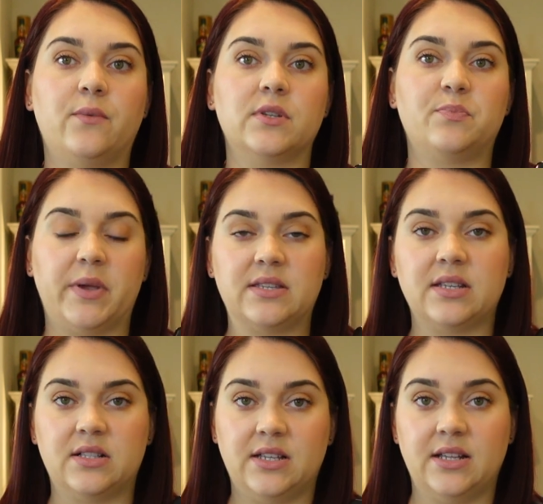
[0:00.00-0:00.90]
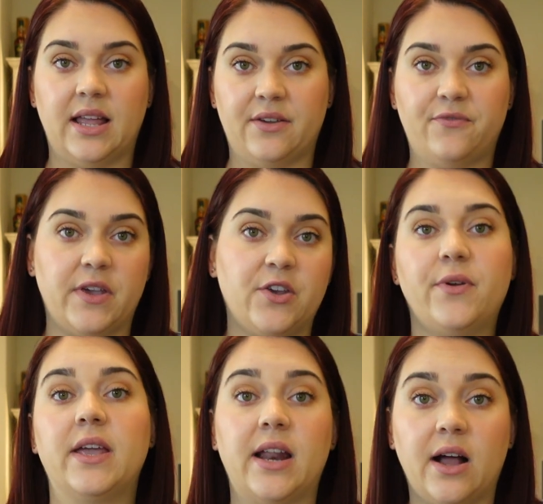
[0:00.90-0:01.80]
was basically like
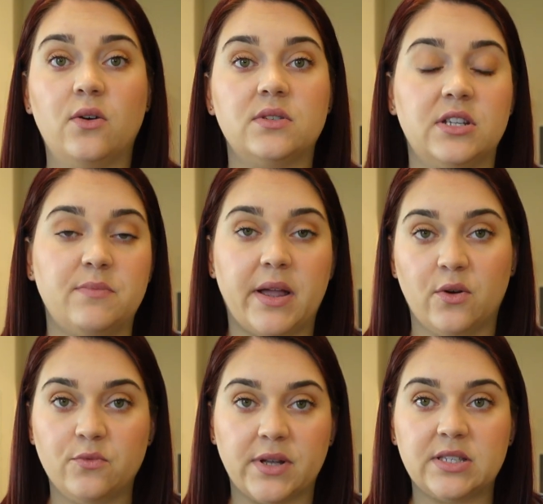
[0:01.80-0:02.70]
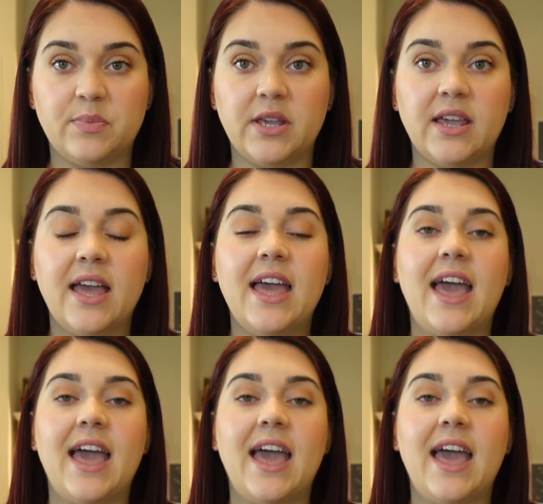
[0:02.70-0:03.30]
figuring it out, did my own recipe.